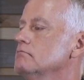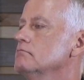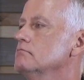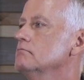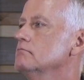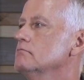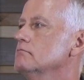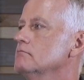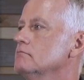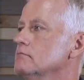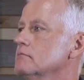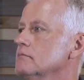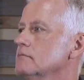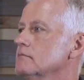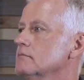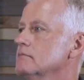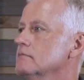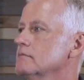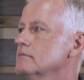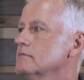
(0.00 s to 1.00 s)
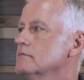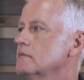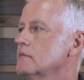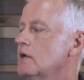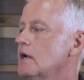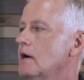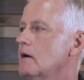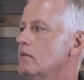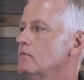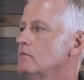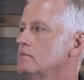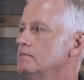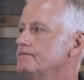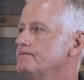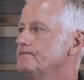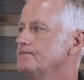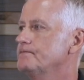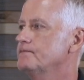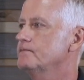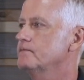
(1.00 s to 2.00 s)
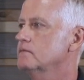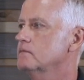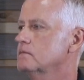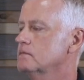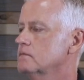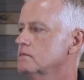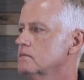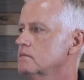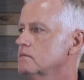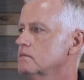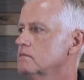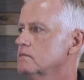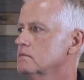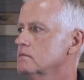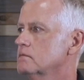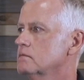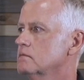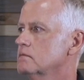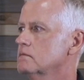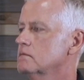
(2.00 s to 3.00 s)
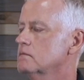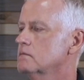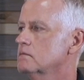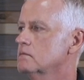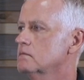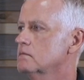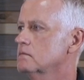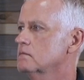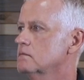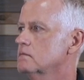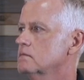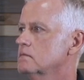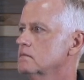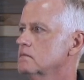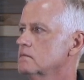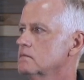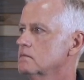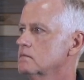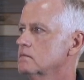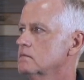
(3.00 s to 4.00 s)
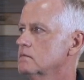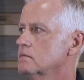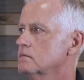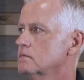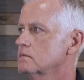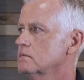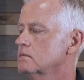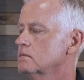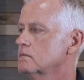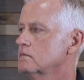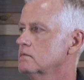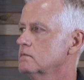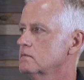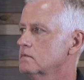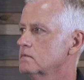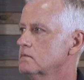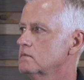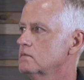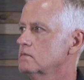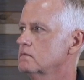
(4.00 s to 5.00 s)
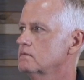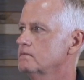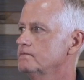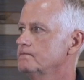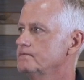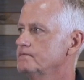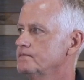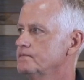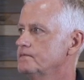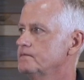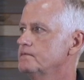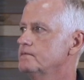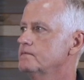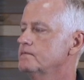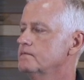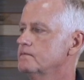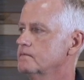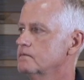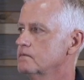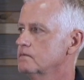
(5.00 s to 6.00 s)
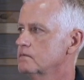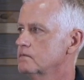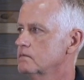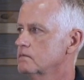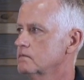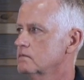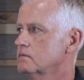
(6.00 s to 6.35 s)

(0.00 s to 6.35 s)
The person shown says nothing.